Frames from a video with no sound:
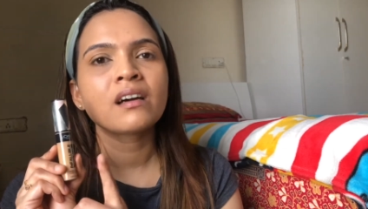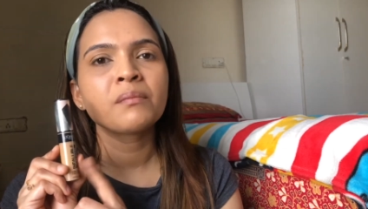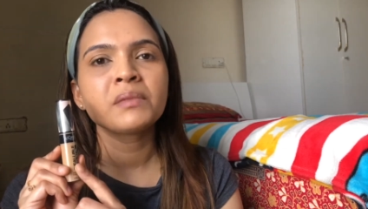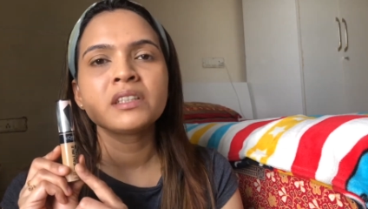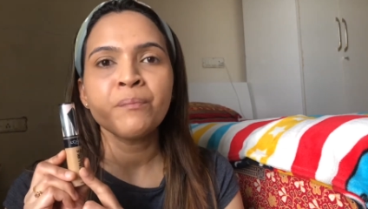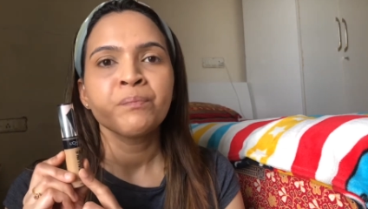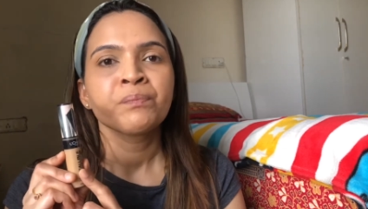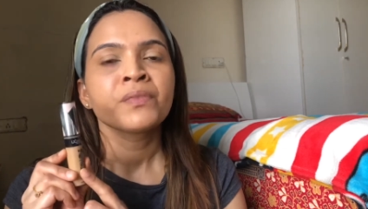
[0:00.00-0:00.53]
I
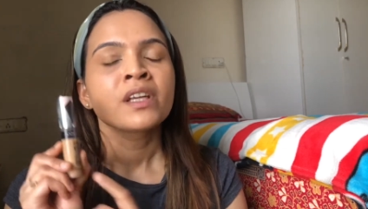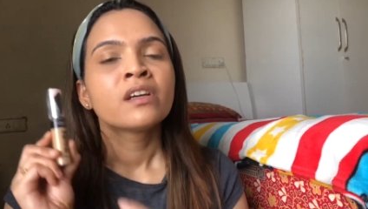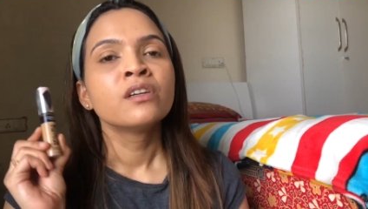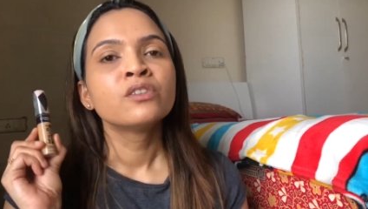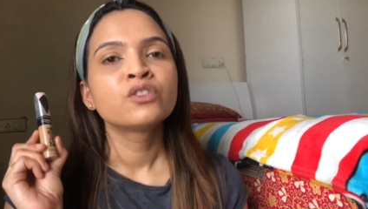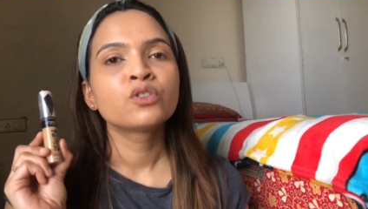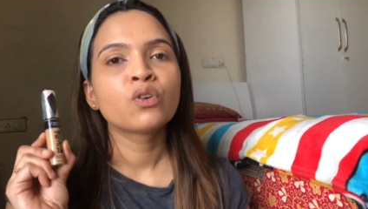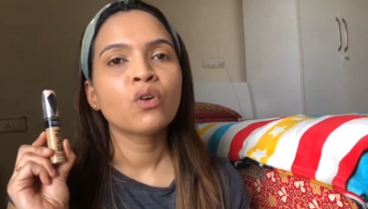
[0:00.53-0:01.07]
mean,
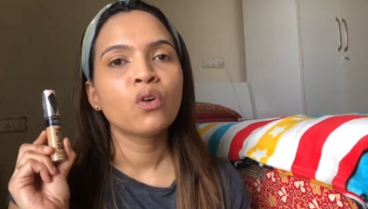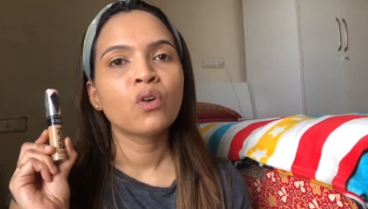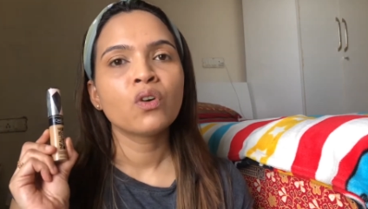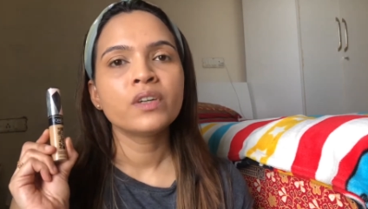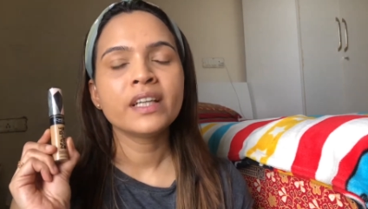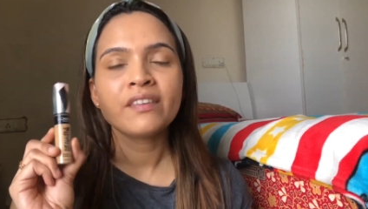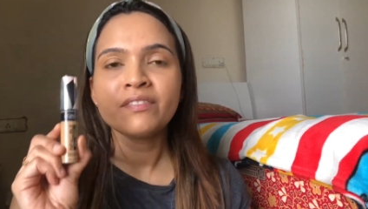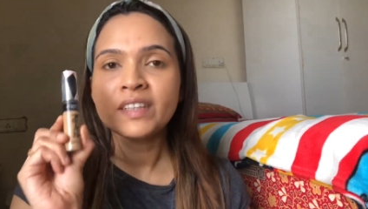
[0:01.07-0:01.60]
so
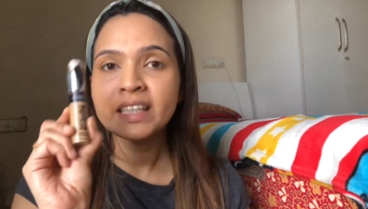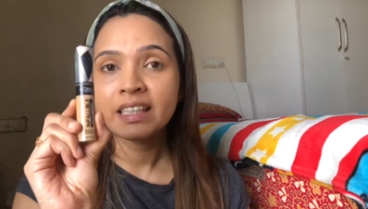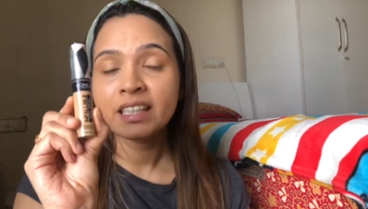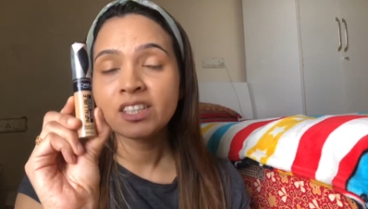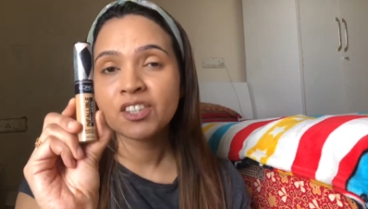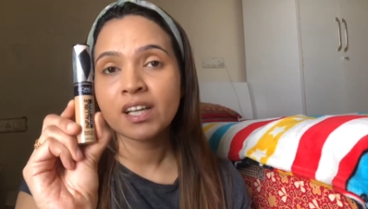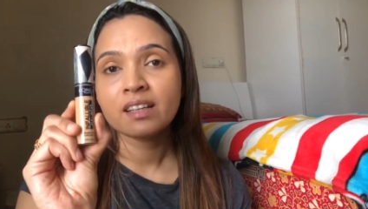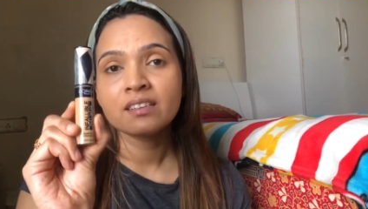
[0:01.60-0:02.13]
definitely
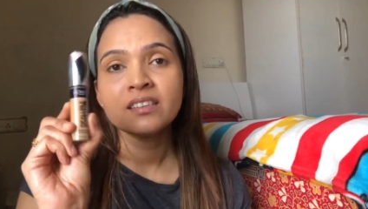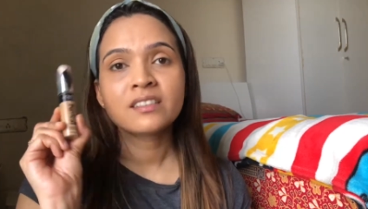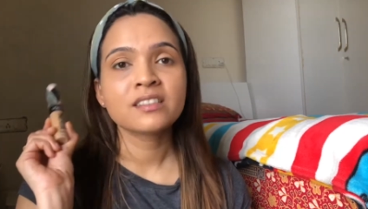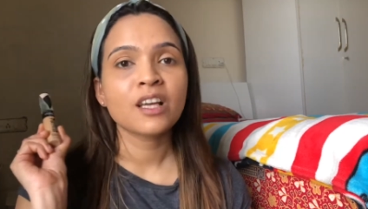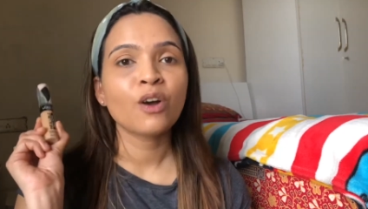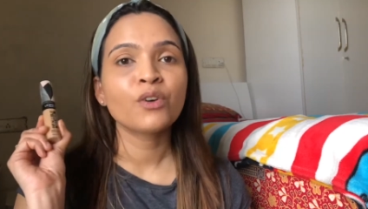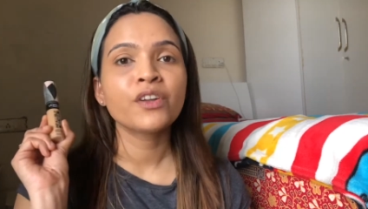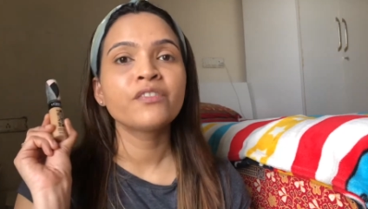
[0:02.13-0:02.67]
check this
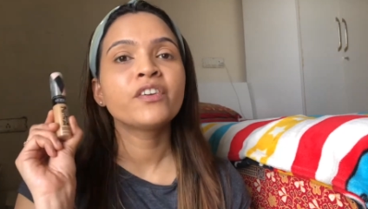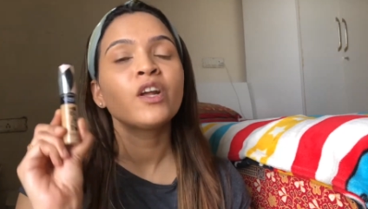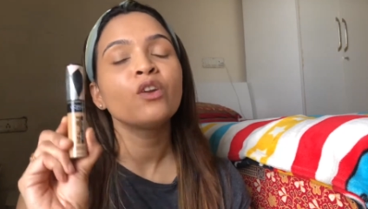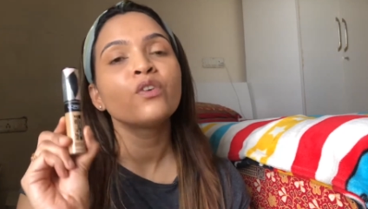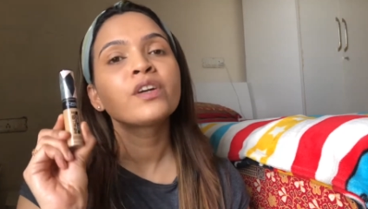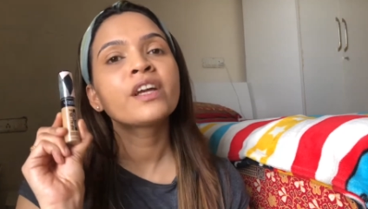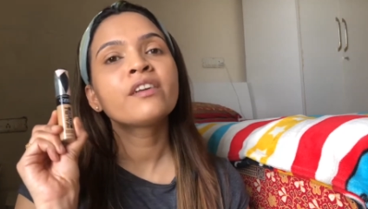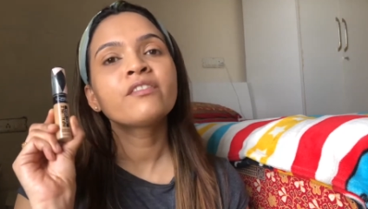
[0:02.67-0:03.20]
out if you are
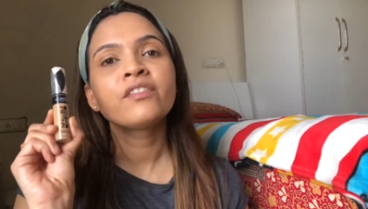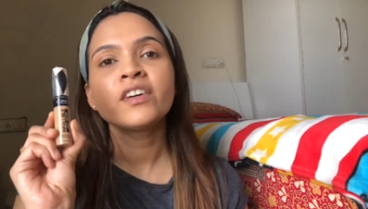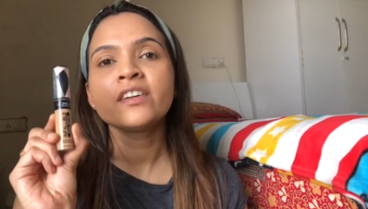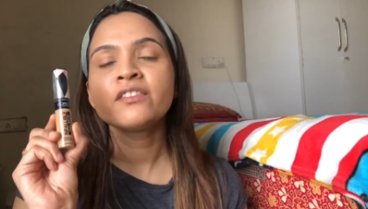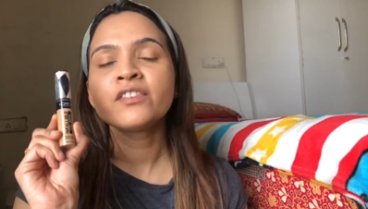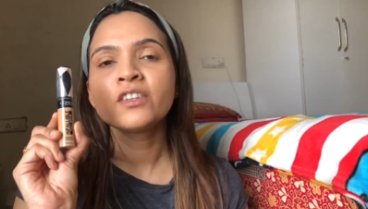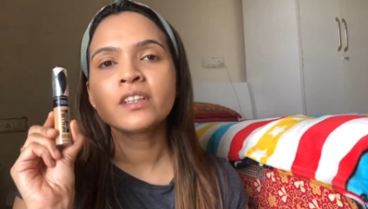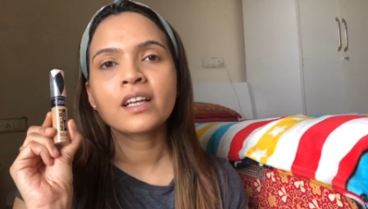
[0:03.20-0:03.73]
looking for a
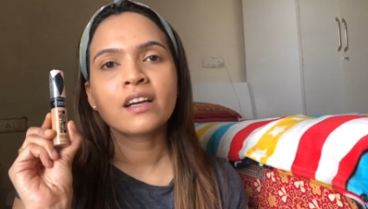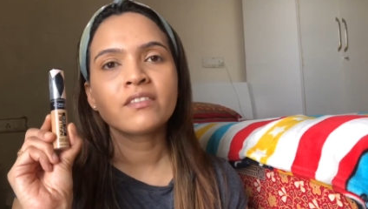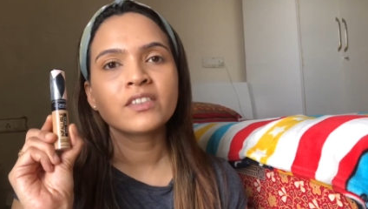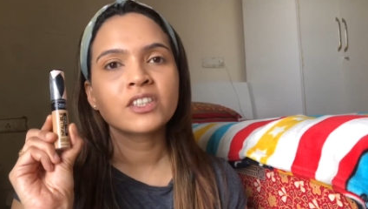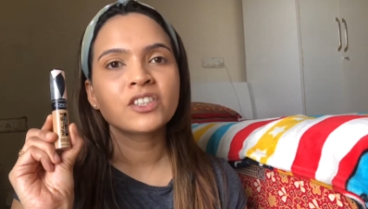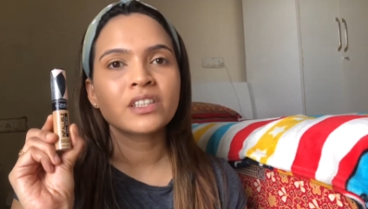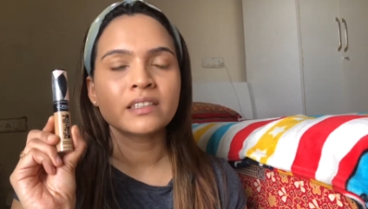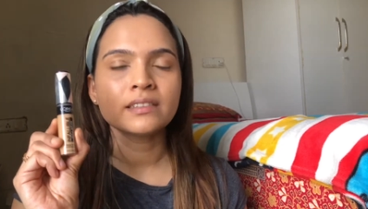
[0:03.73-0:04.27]
full
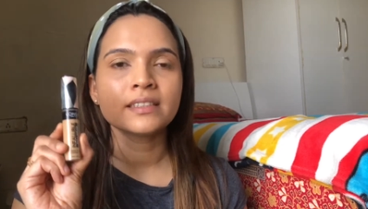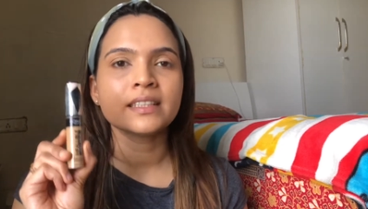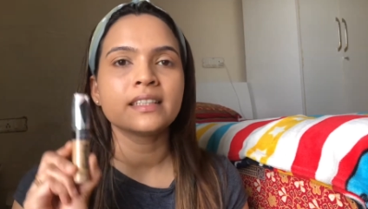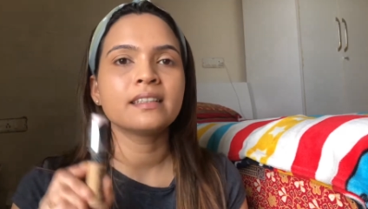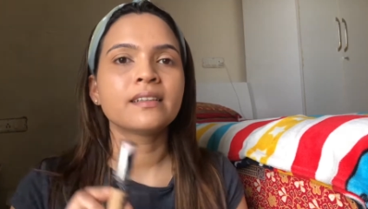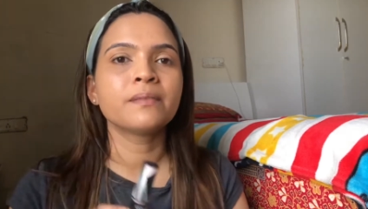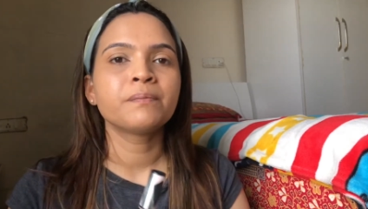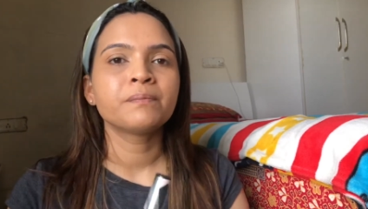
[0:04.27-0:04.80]
coverage concealer.